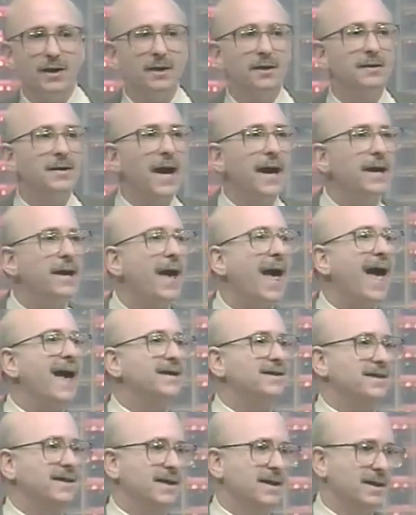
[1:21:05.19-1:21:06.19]
in data
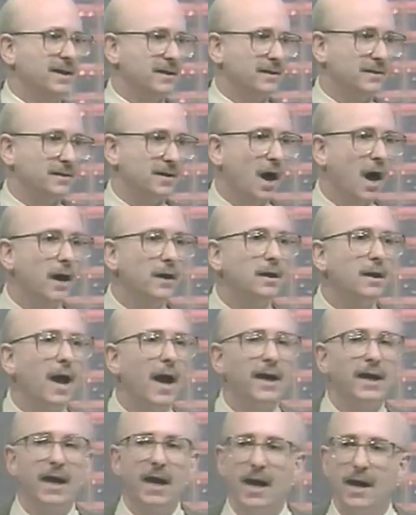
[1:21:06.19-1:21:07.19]
as he is.
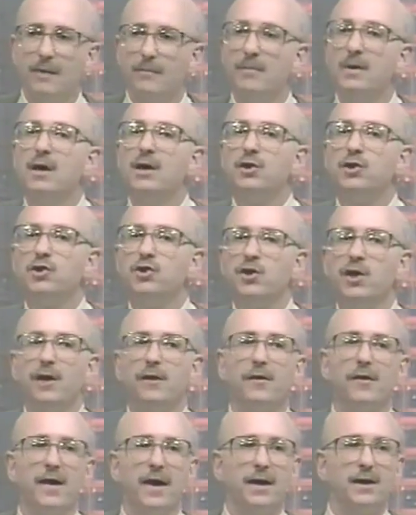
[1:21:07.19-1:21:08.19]
Unlike him, she
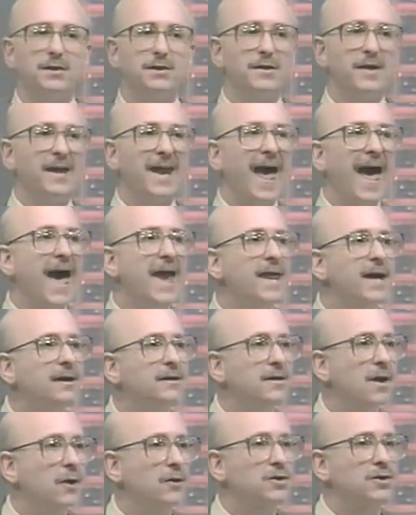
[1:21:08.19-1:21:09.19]
thinks that
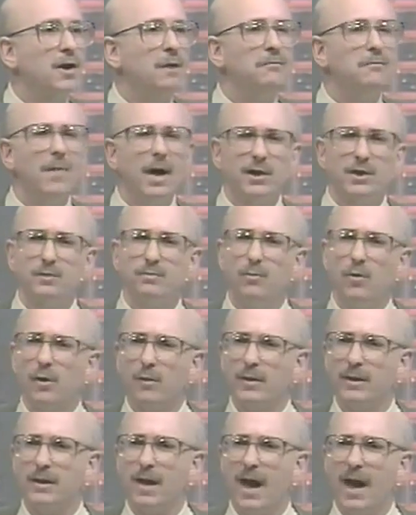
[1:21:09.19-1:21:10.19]
anecdotes are much more
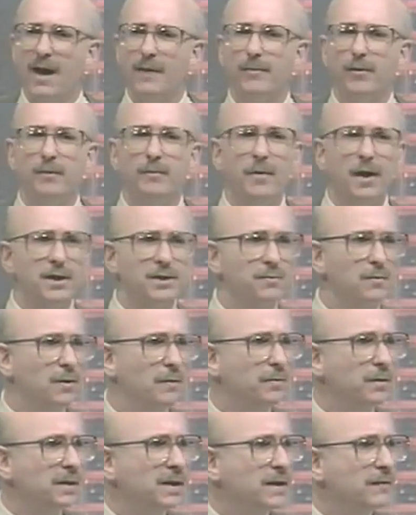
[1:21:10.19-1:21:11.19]
reliable, much more
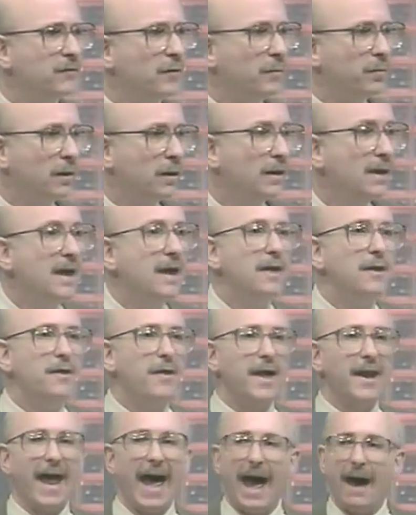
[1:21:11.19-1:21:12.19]
believable
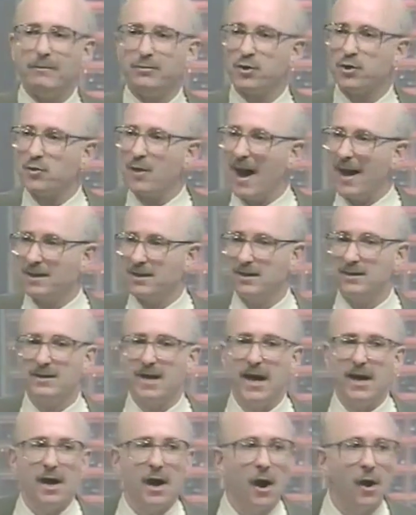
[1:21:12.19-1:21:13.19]
than abstract
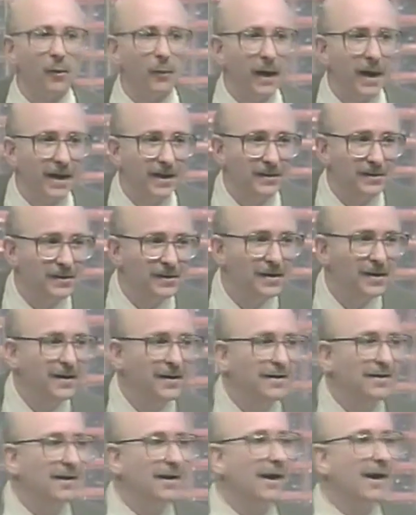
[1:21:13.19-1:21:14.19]
data arrays.
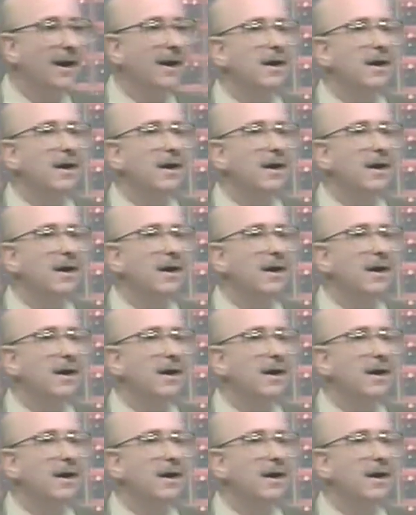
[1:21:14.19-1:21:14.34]
Uh,